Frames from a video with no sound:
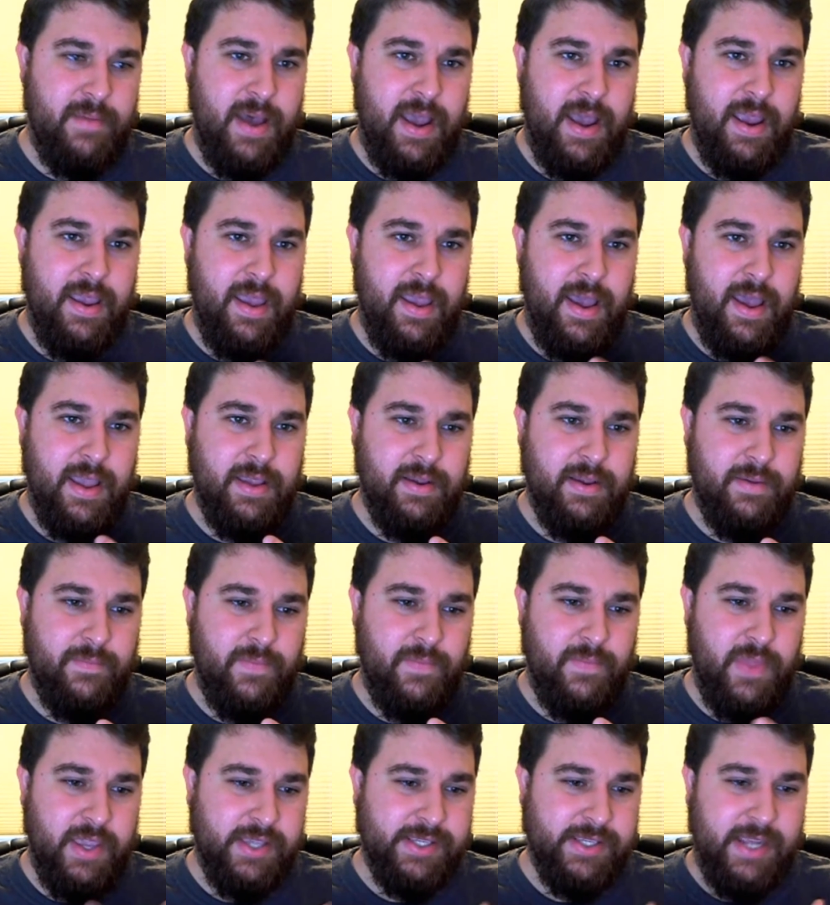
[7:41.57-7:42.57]
I
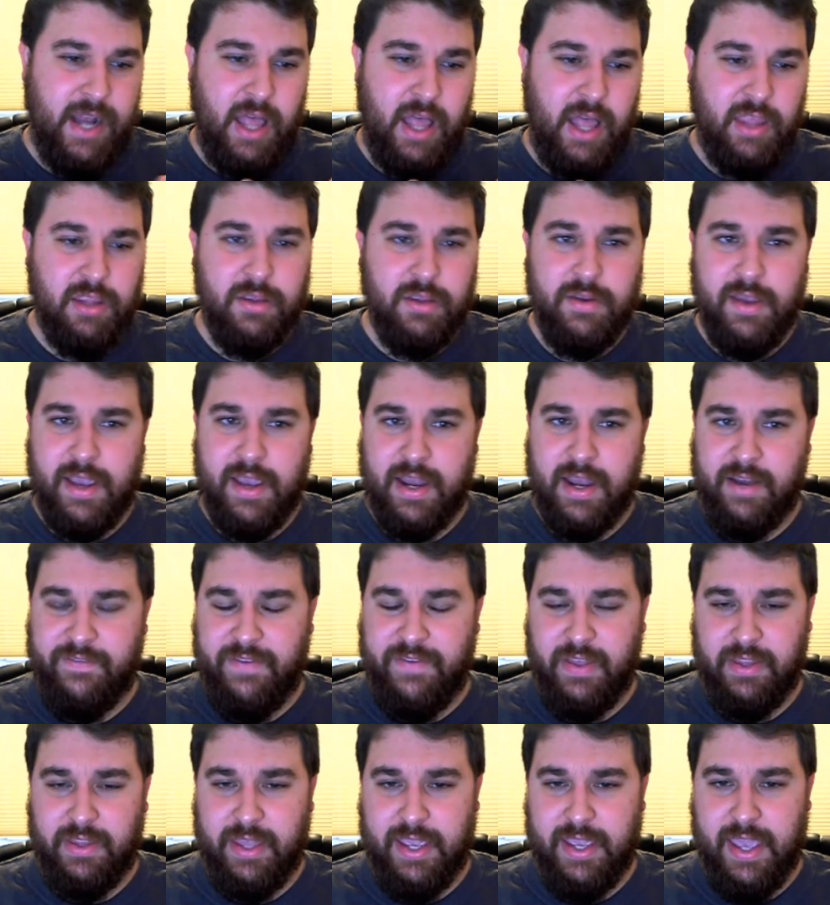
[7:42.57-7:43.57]
like I said, Hallelujah kind of
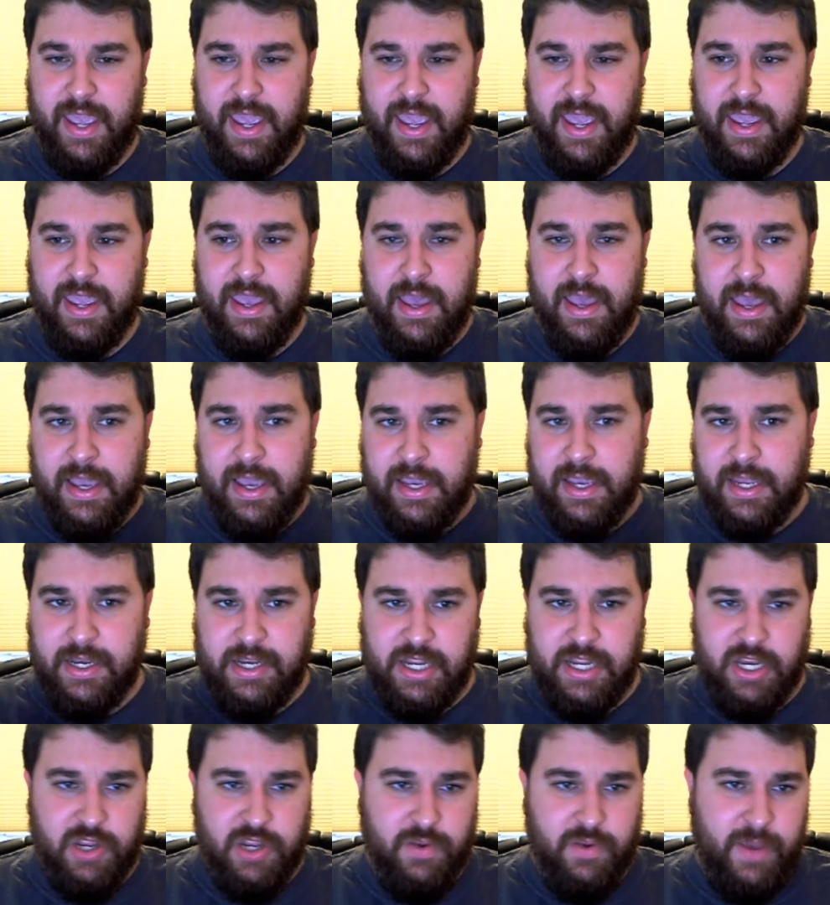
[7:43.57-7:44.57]
felt like a
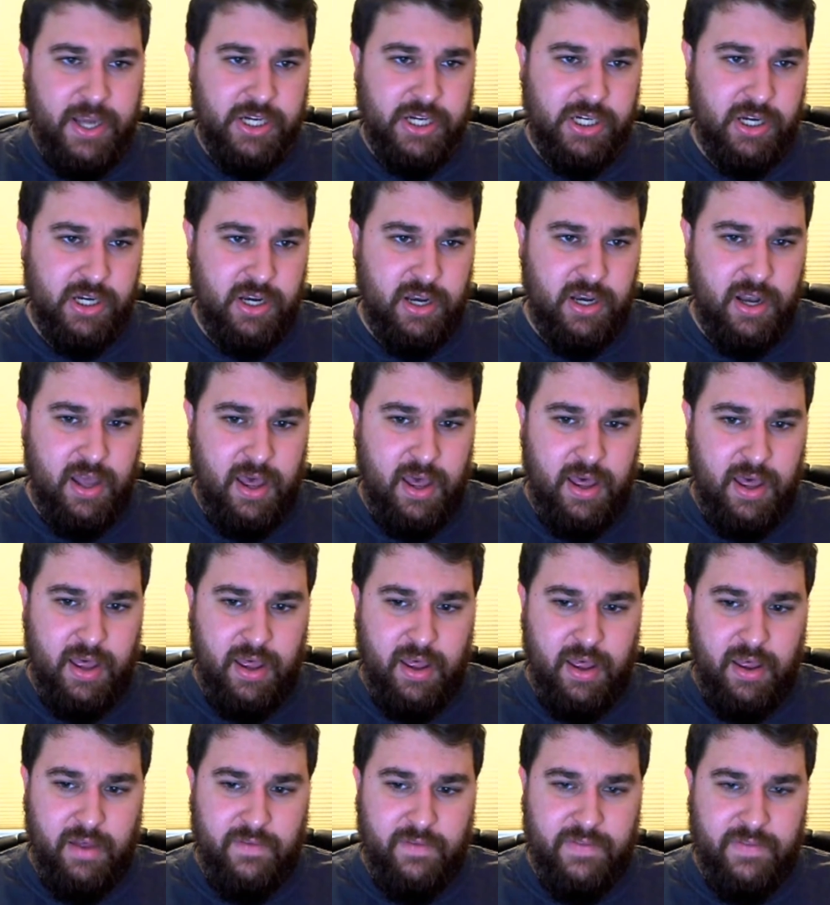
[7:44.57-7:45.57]
continuation
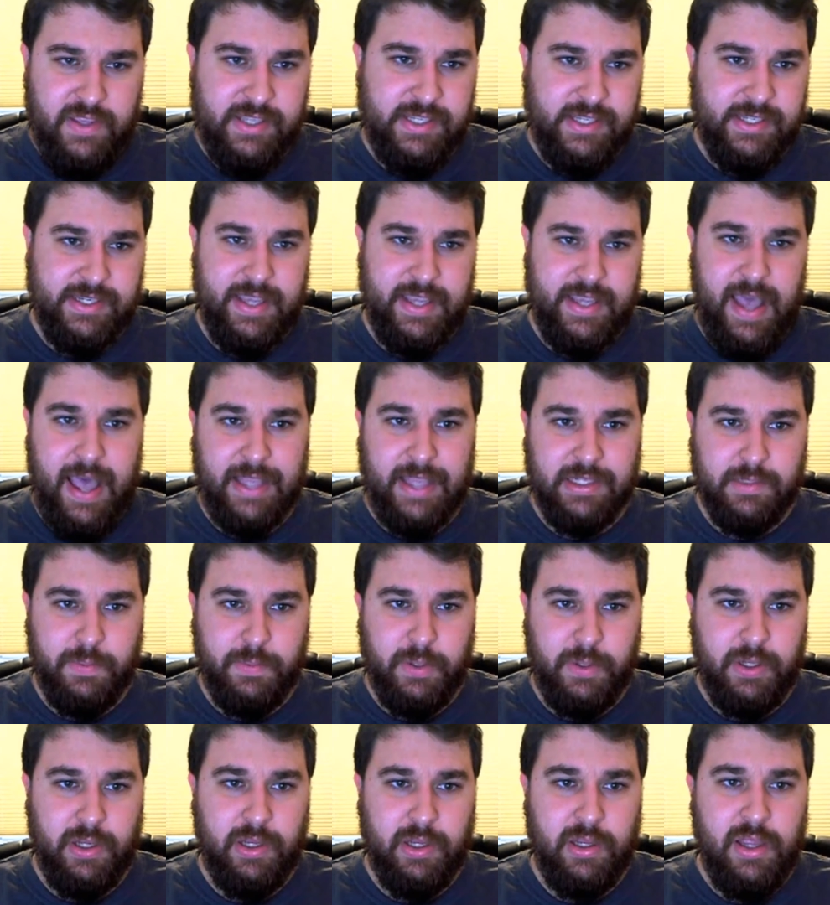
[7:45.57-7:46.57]
of This Is
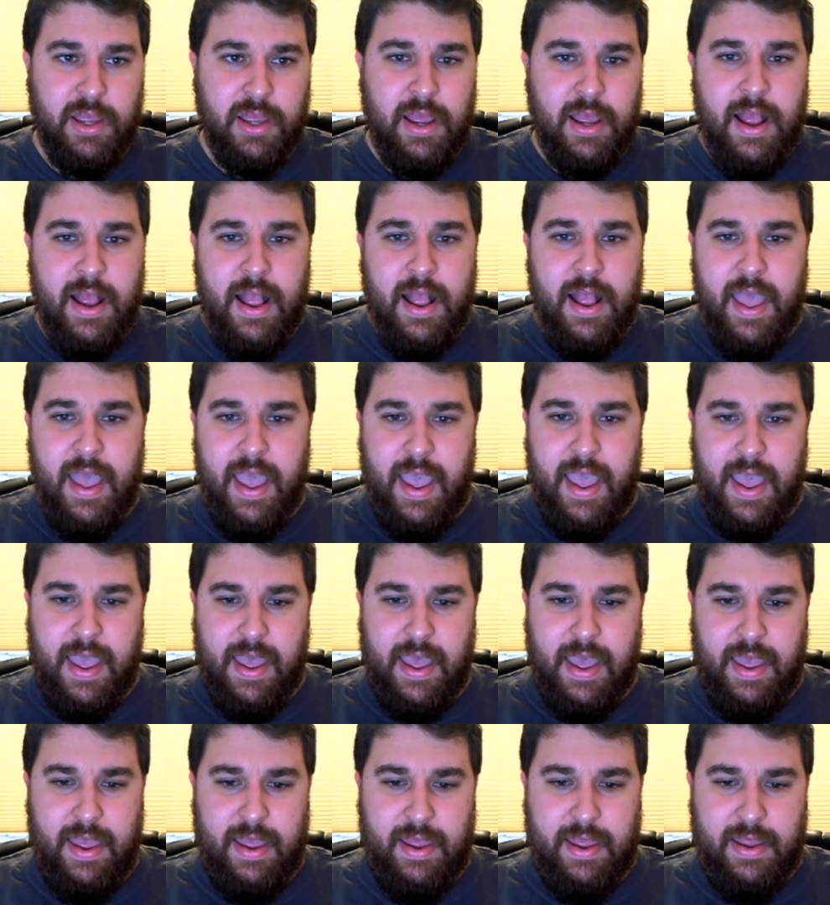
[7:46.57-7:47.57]
Gospel,
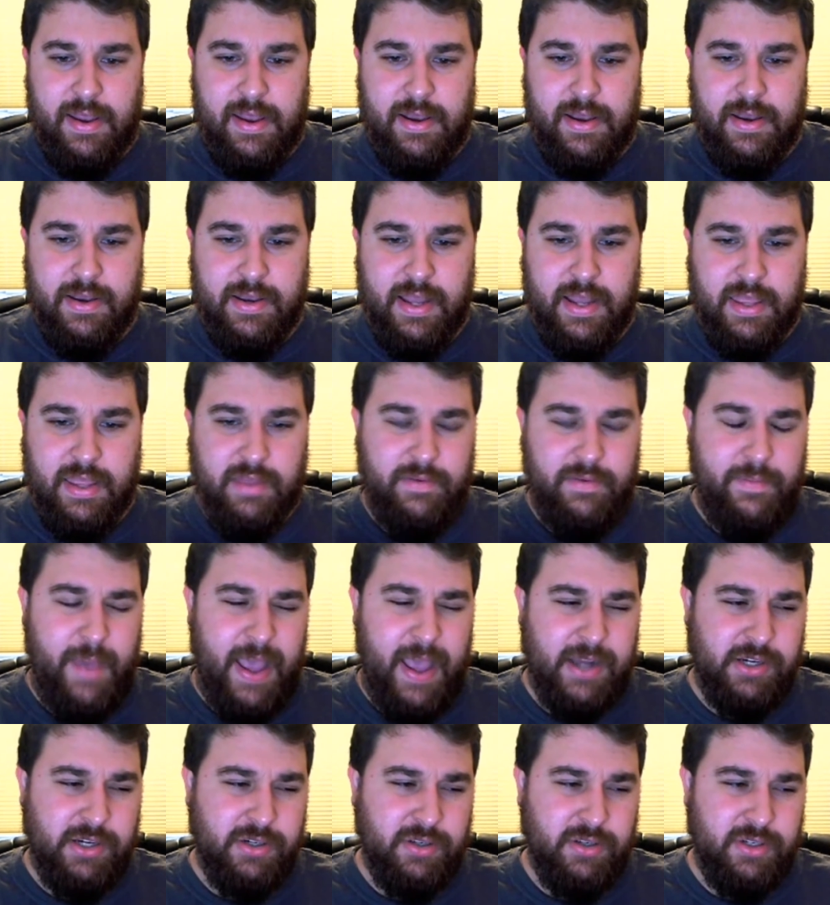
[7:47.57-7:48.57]
and Death of a
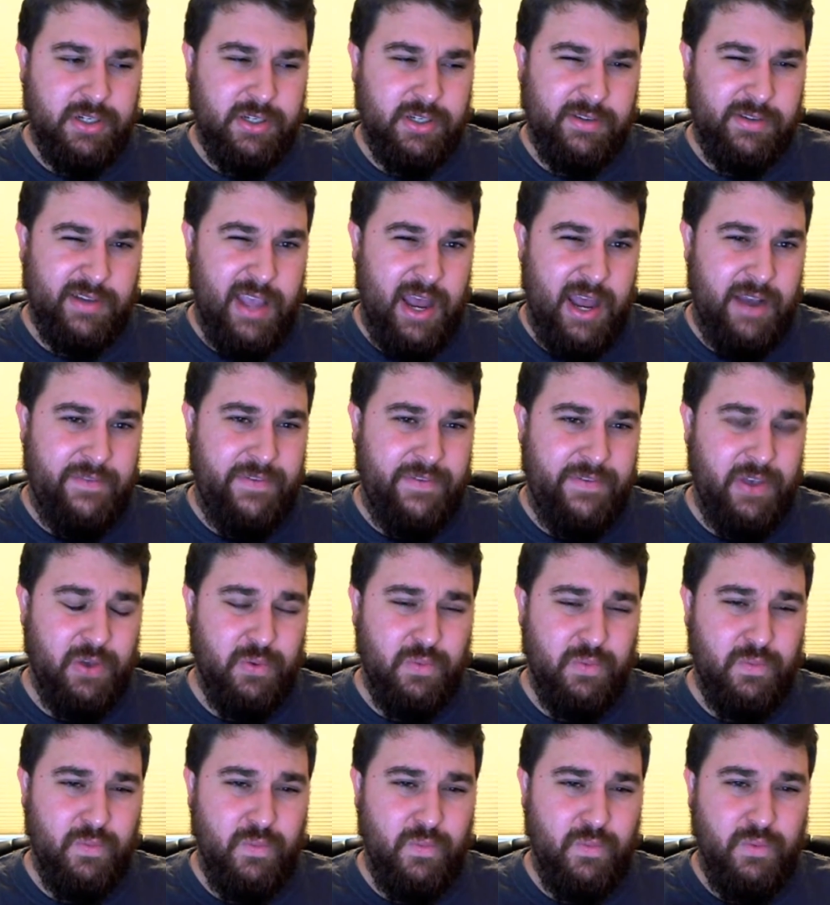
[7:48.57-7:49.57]
Bachelor just kind of
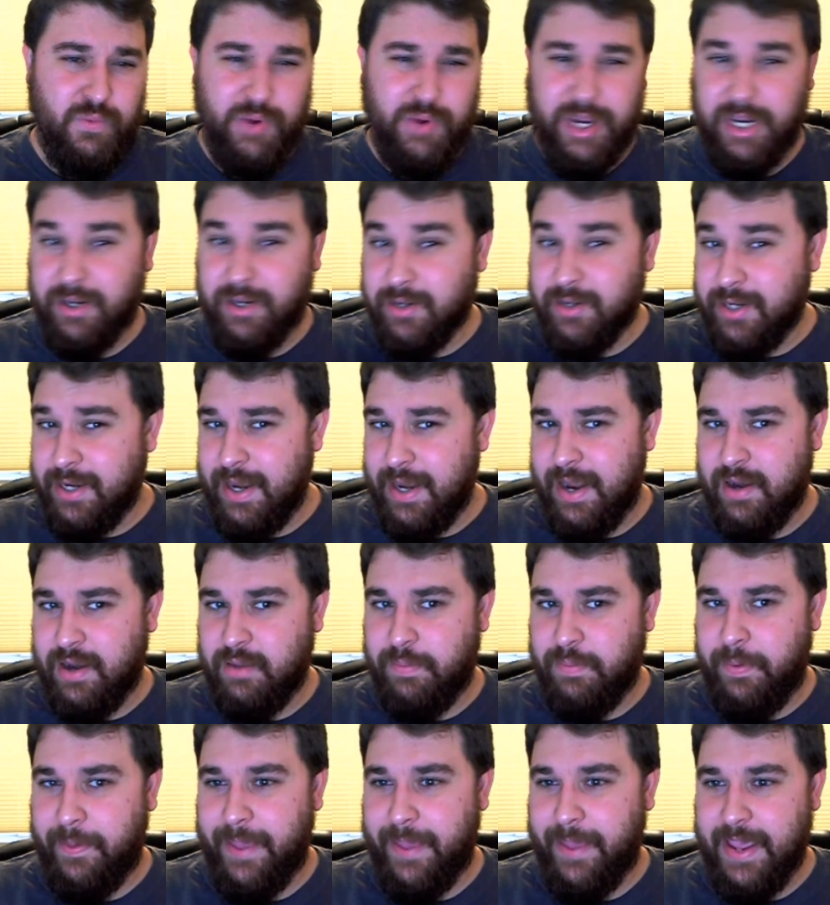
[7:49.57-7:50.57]
felt weird and out
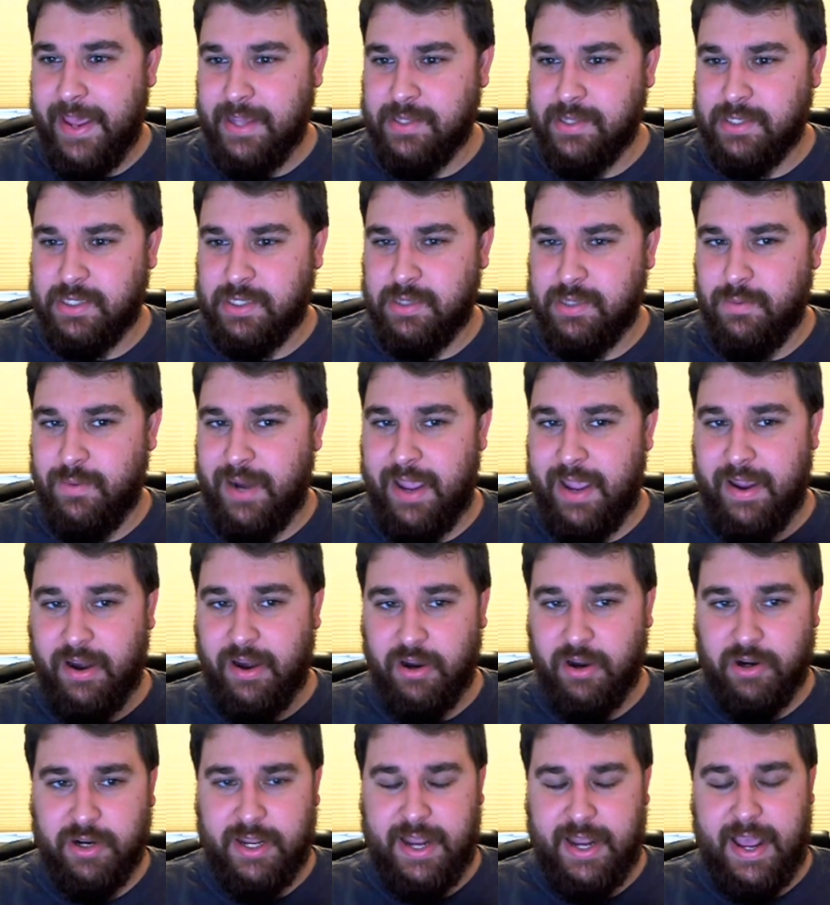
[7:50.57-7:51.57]
of place when I
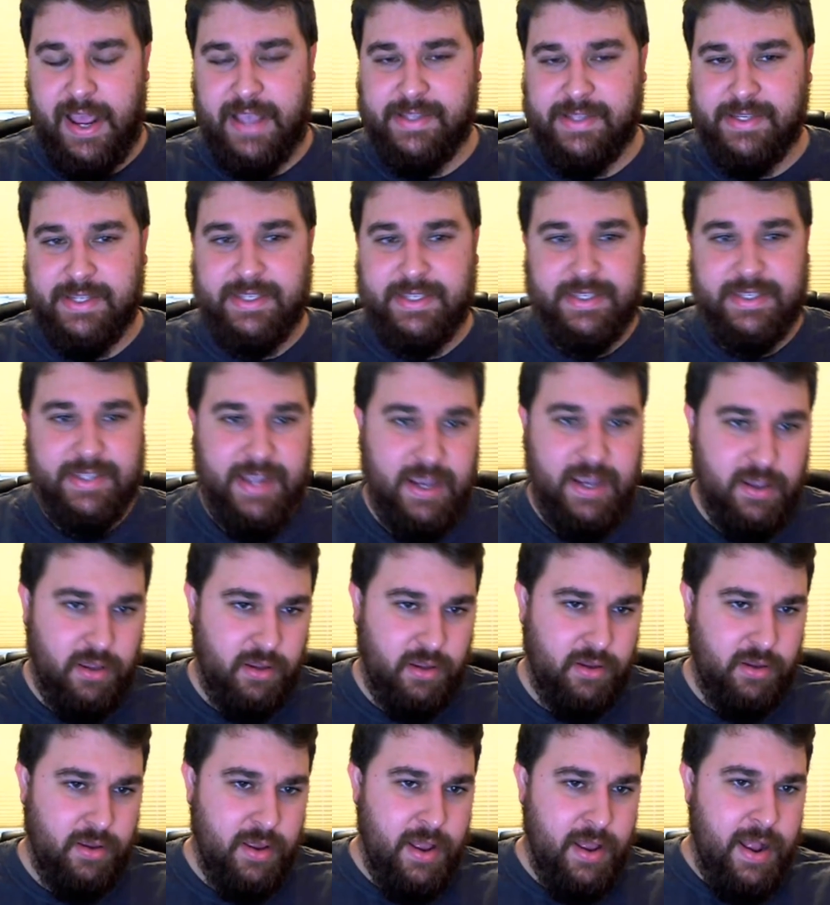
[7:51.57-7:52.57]
heard it as a
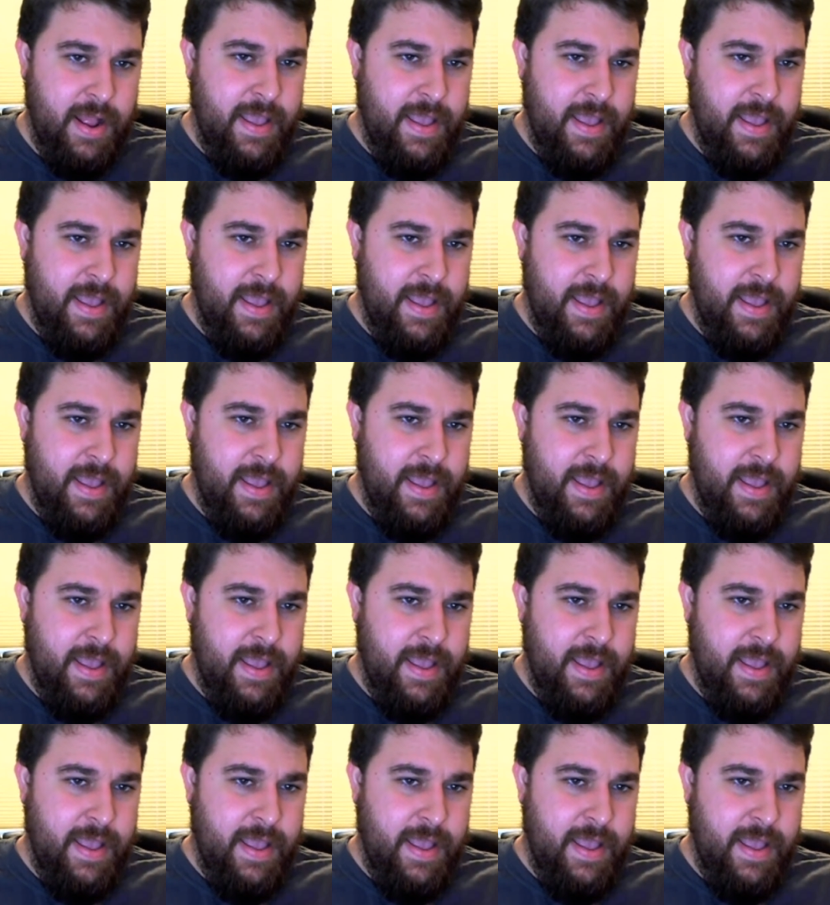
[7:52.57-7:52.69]
single.